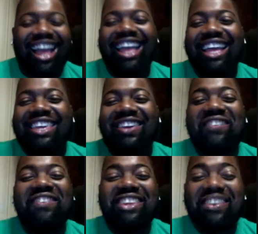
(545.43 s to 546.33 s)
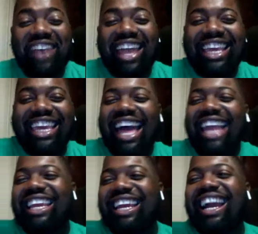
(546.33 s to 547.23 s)
You better get
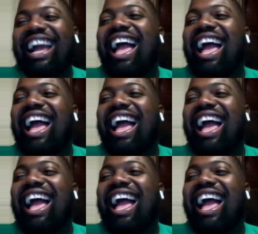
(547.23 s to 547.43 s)
out of here.